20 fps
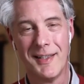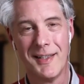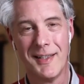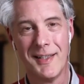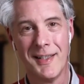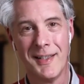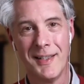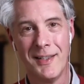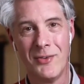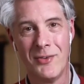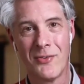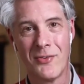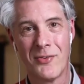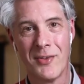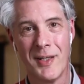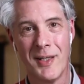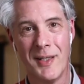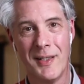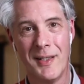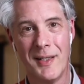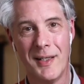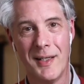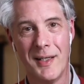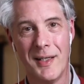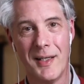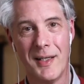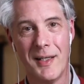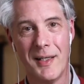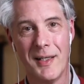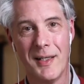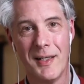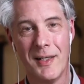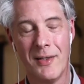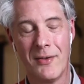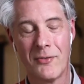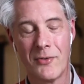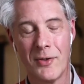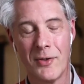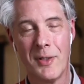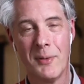And he just said,
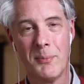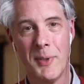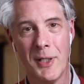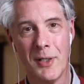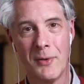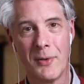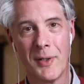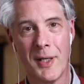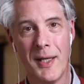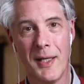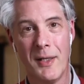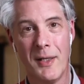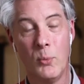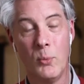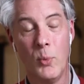"It's going to be okay.